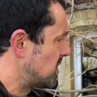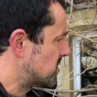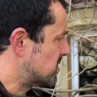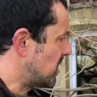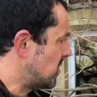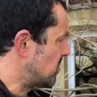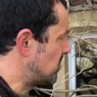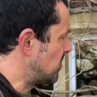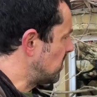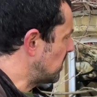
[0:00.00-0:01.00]
So
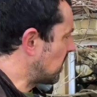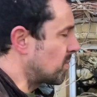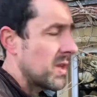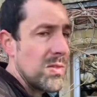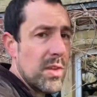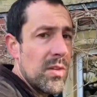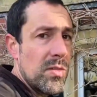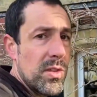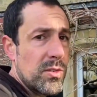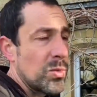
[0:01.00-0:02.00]
I mean,
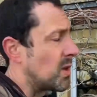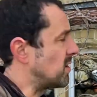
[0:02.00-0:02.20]
this one